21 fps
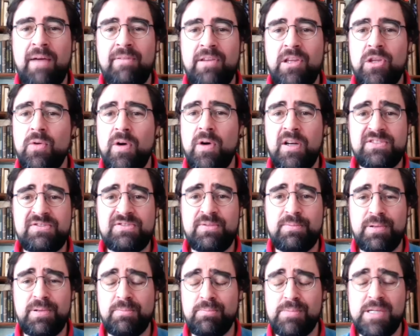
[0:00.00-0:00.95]
not having to ask
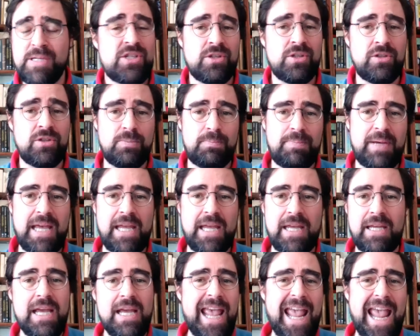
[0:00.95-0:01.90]
permission to
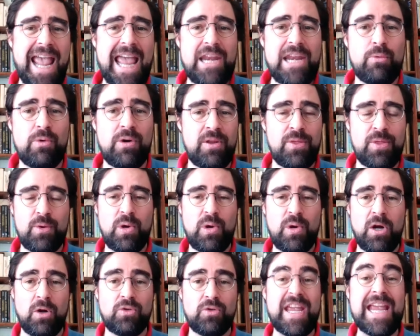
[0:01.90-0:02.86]
pay anywhere in the
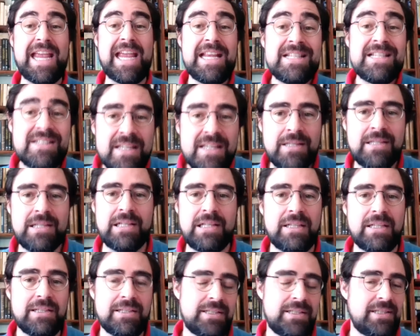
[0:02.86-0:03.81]
world
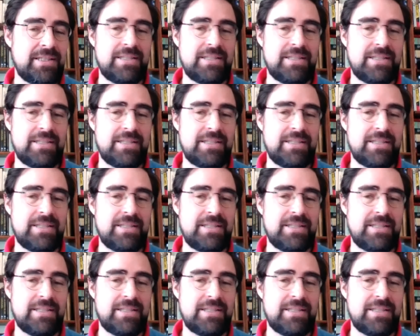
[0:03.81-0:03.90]
instantly?